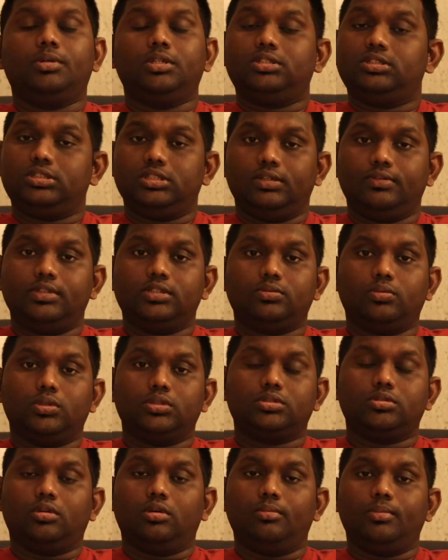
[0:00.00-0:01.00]
But the service
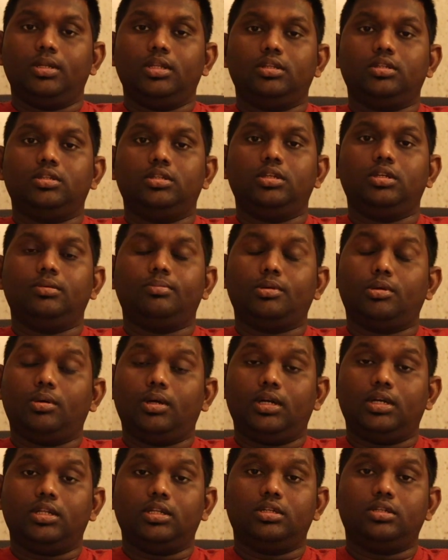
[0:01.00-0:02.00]
was normal. They
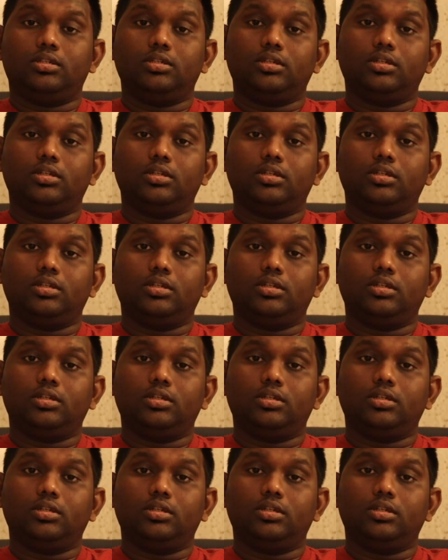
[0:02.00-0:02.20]
provided